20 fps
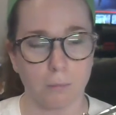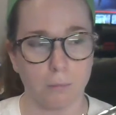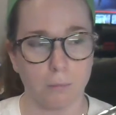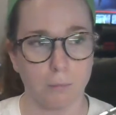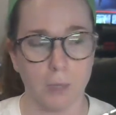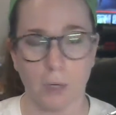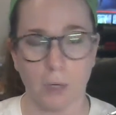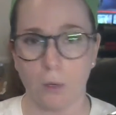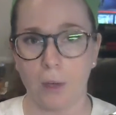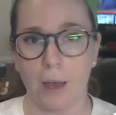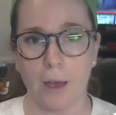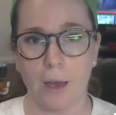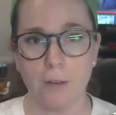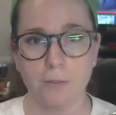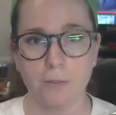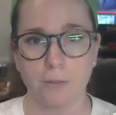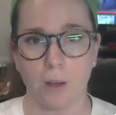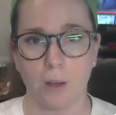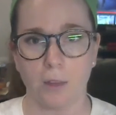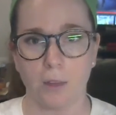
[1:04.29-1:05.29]
middle F
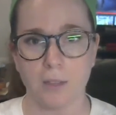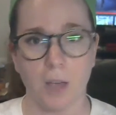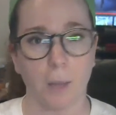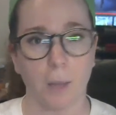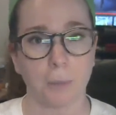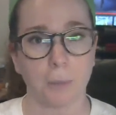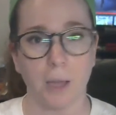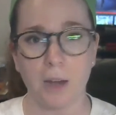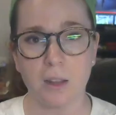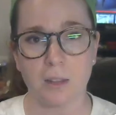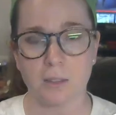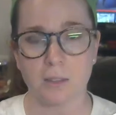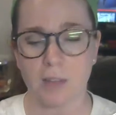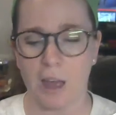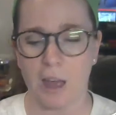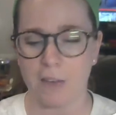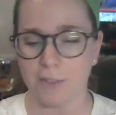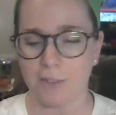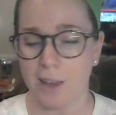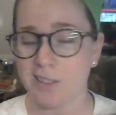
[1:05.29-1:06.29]
on the top line of the
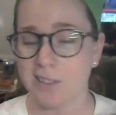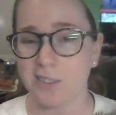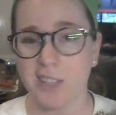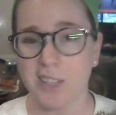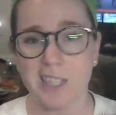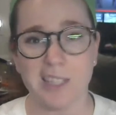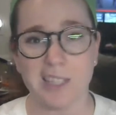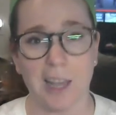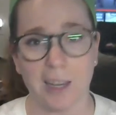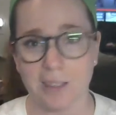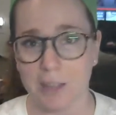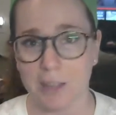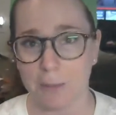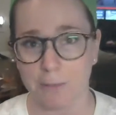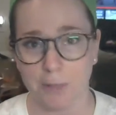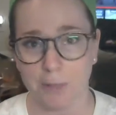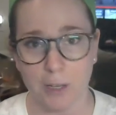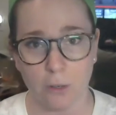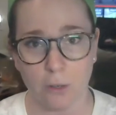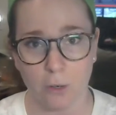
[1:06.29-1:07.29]
staff has the exact same
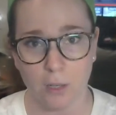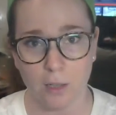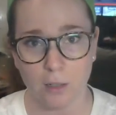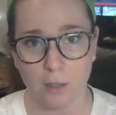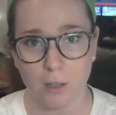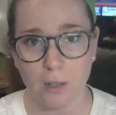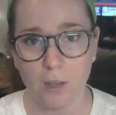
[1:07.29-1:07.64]
fingering